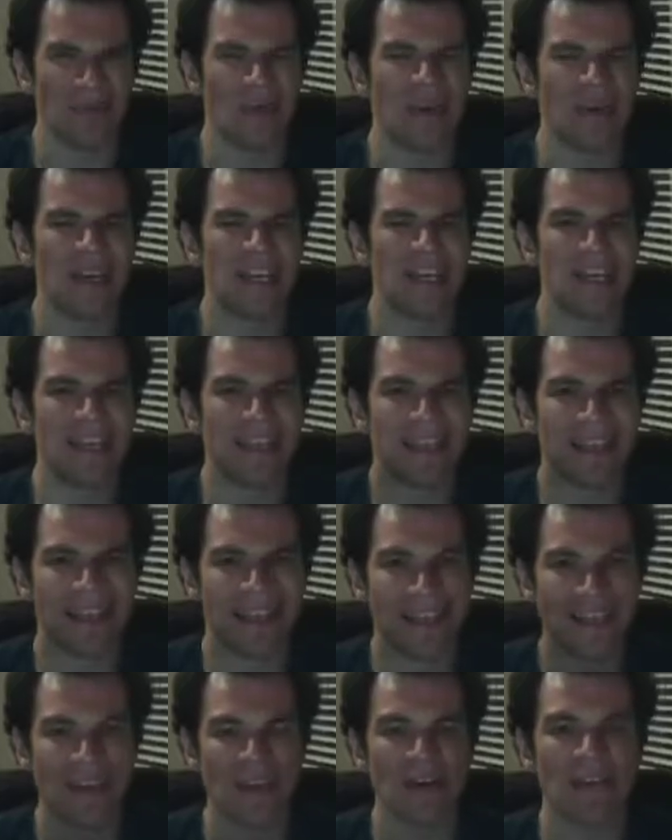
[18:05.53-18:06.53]
we
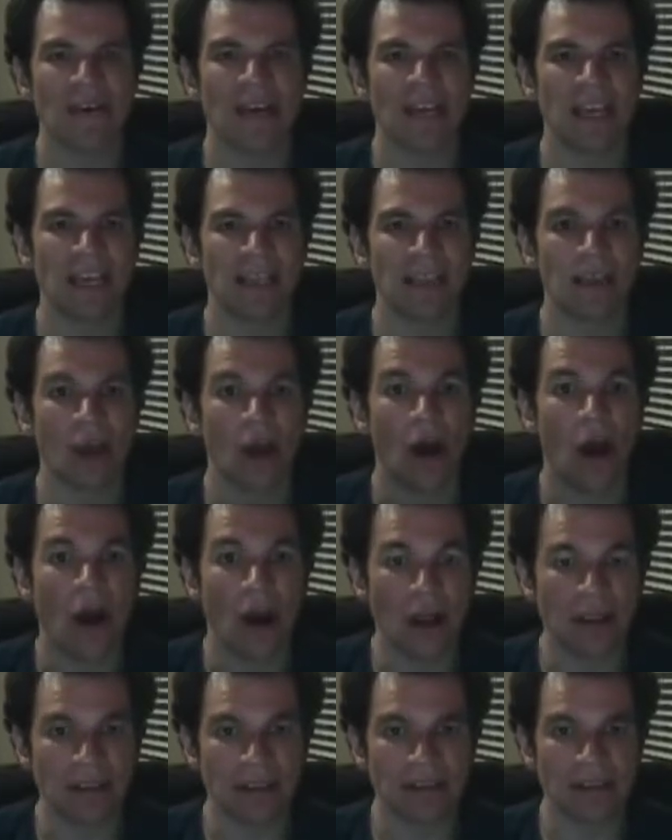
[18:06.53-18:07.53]
generate
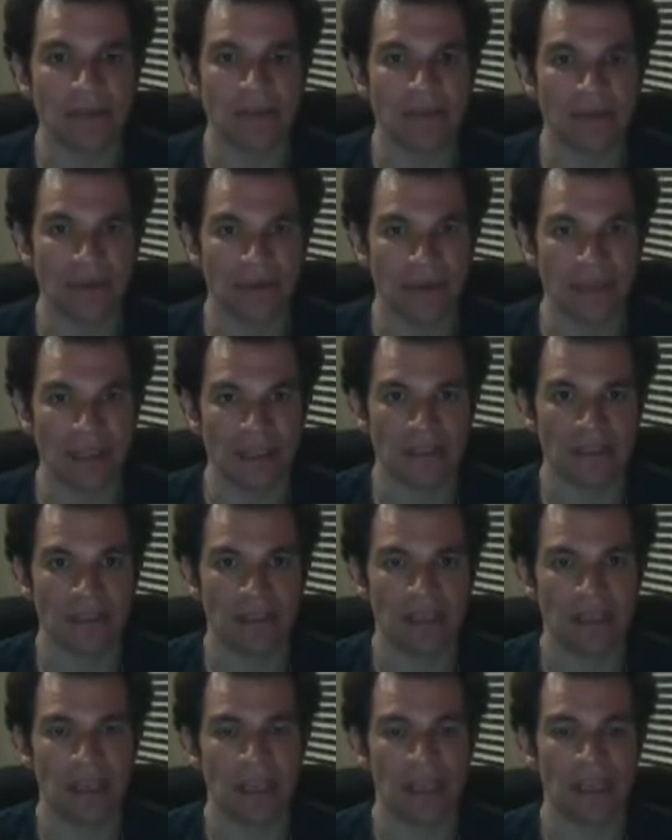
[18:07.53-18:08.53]
all the strings
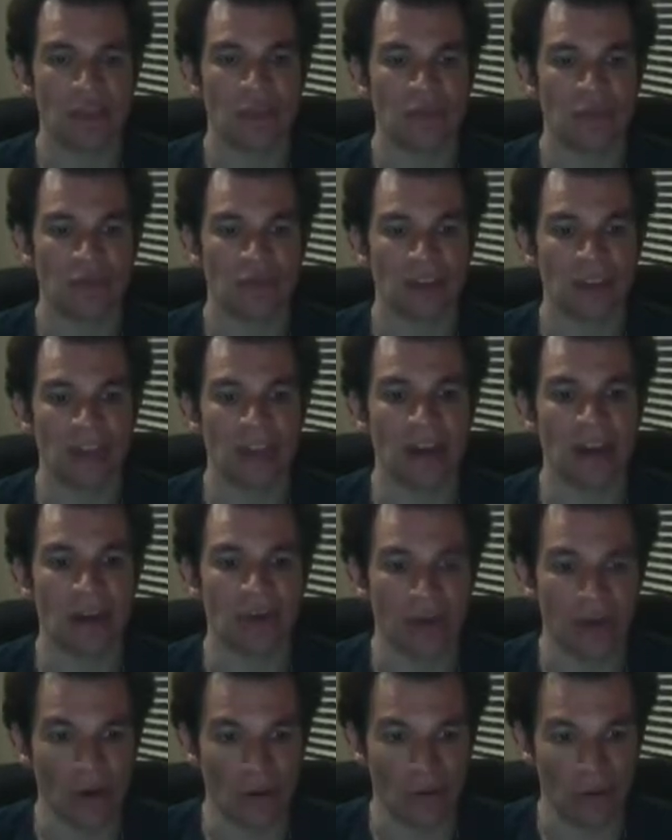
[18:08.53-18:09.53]
using a
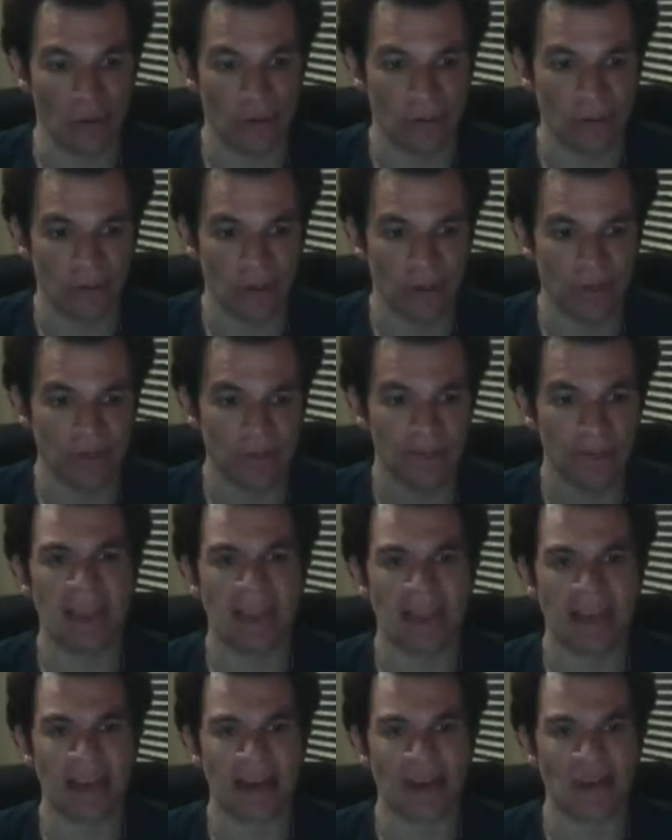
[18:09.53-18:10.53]
recursion,
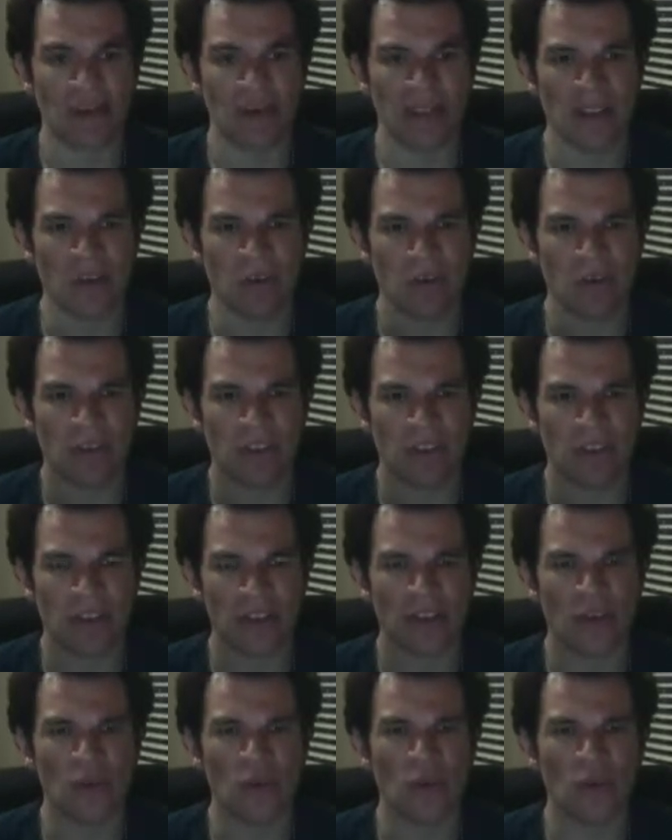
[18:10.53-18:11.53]
the
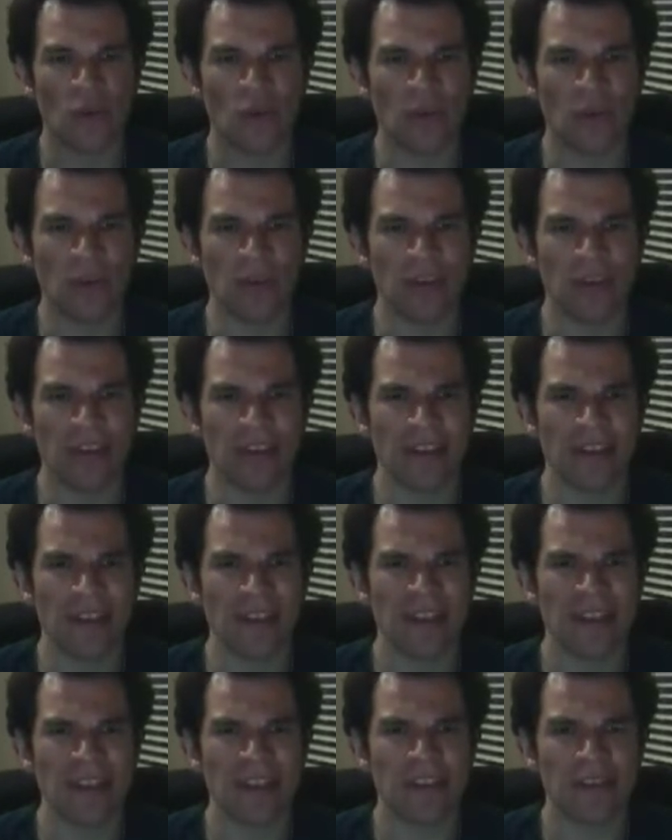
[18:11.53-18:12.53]
recursion will
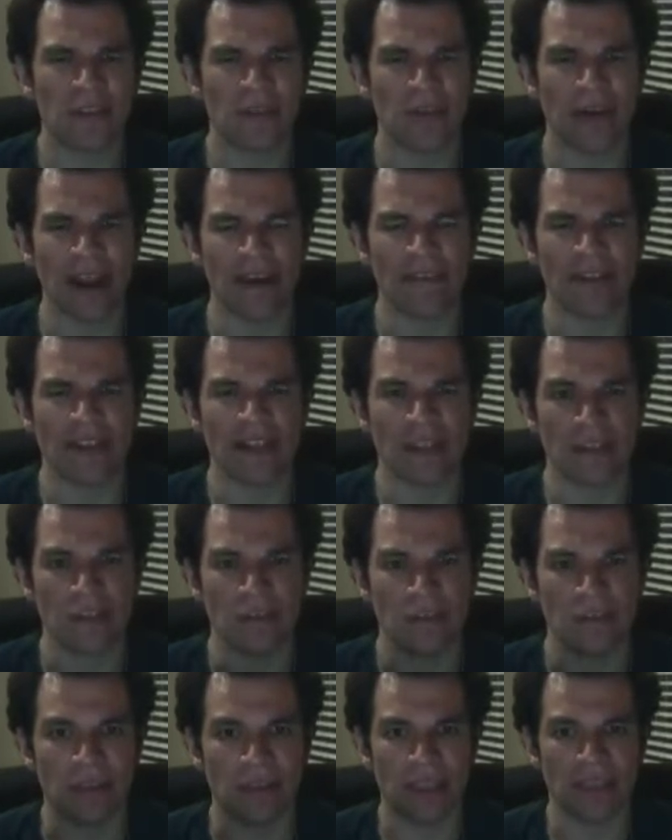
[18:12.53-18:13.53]
travel
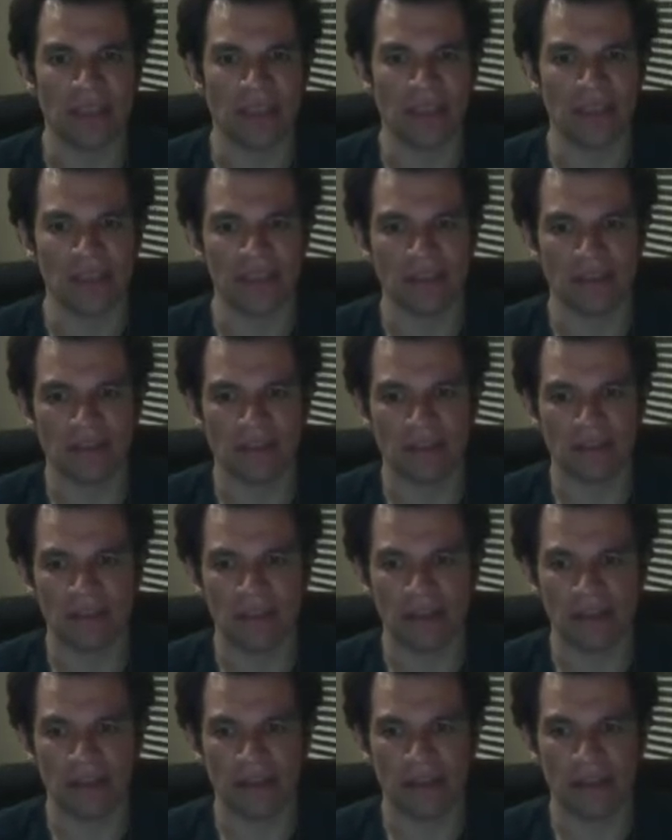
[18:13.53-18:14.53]
to this
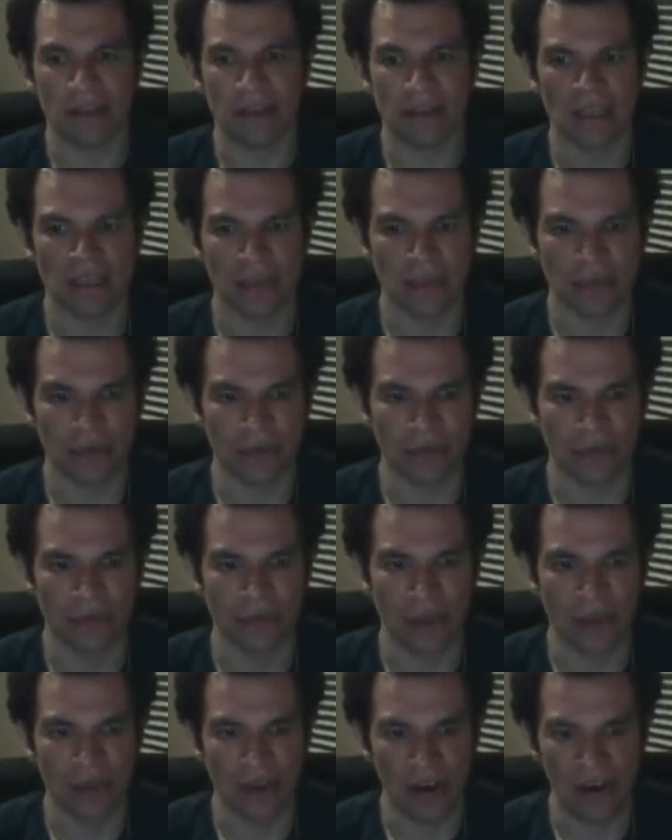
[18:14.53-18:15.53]

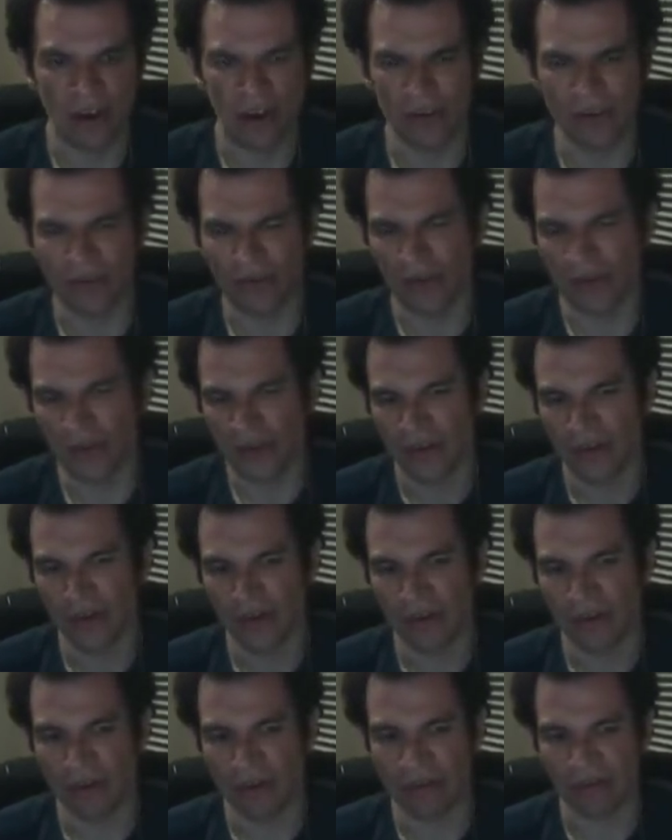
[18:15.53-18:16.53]
tree of
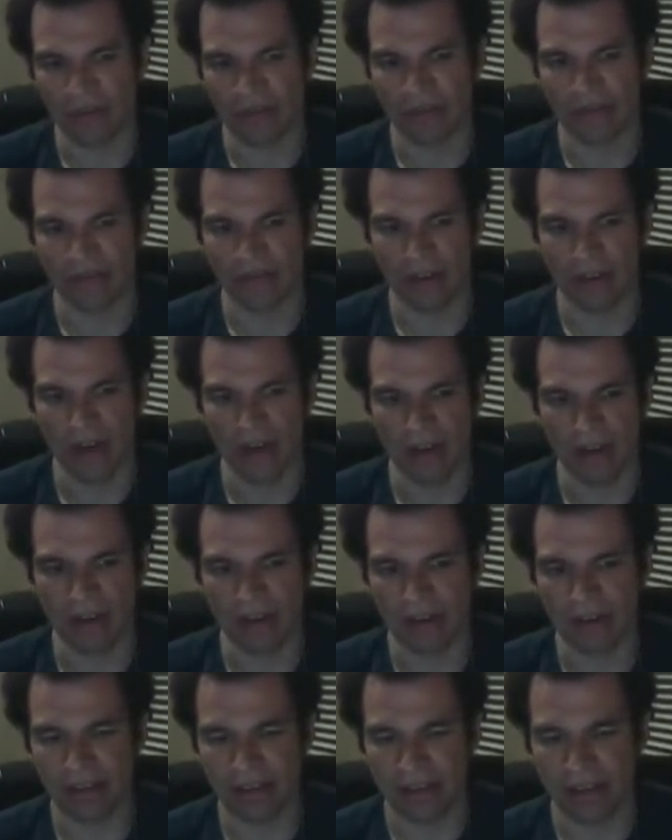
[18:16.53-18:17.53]
recursive
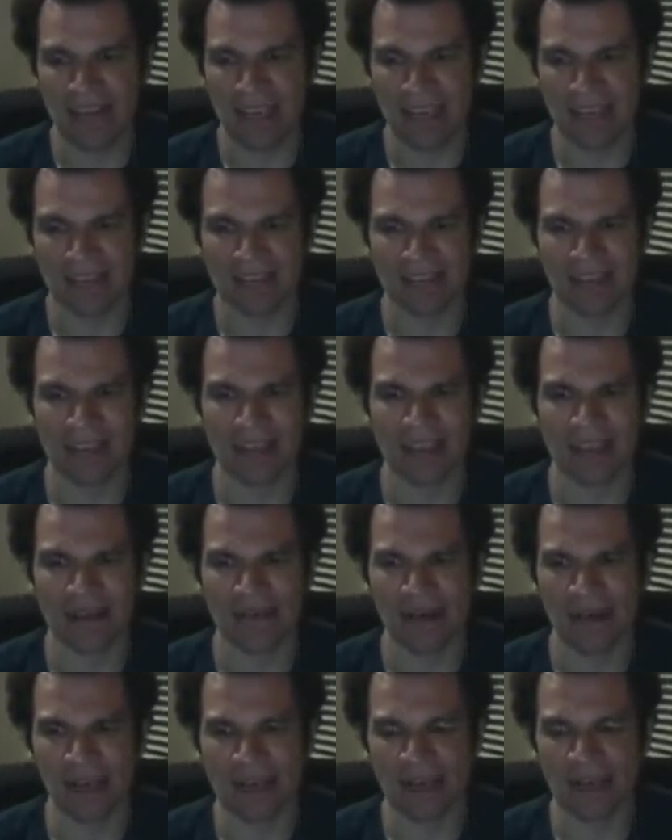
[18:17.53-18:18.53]
calls. Let's see
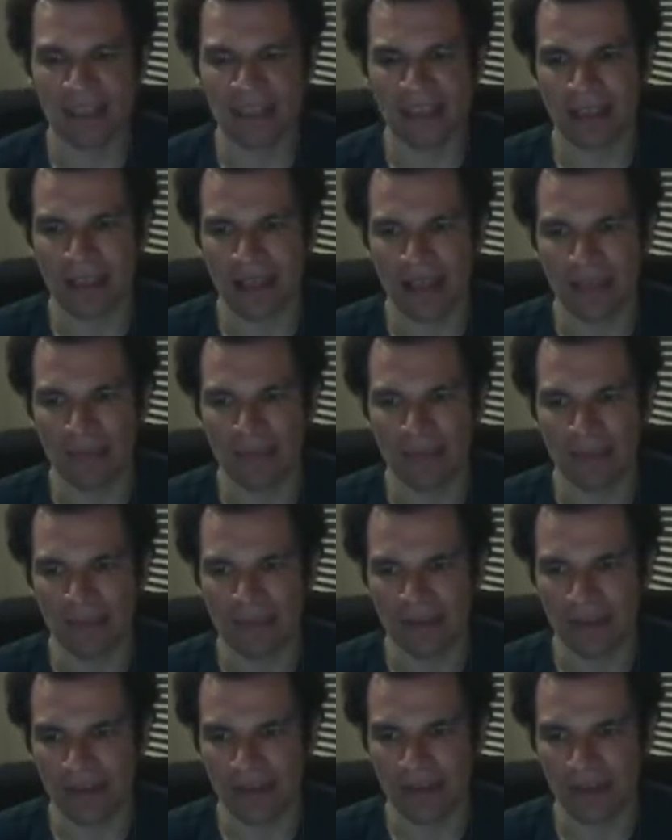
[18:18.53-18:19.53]
what
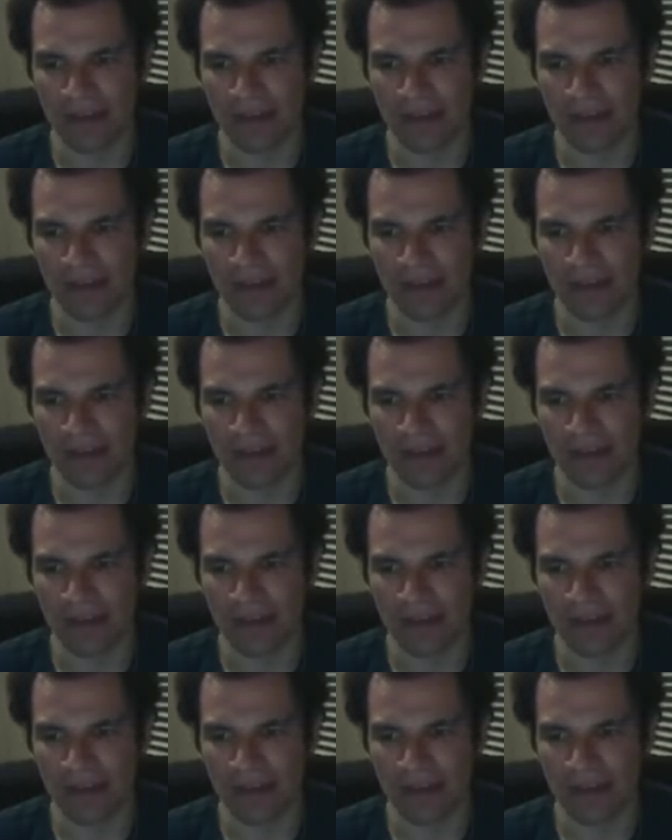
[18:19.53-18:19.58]
happens here.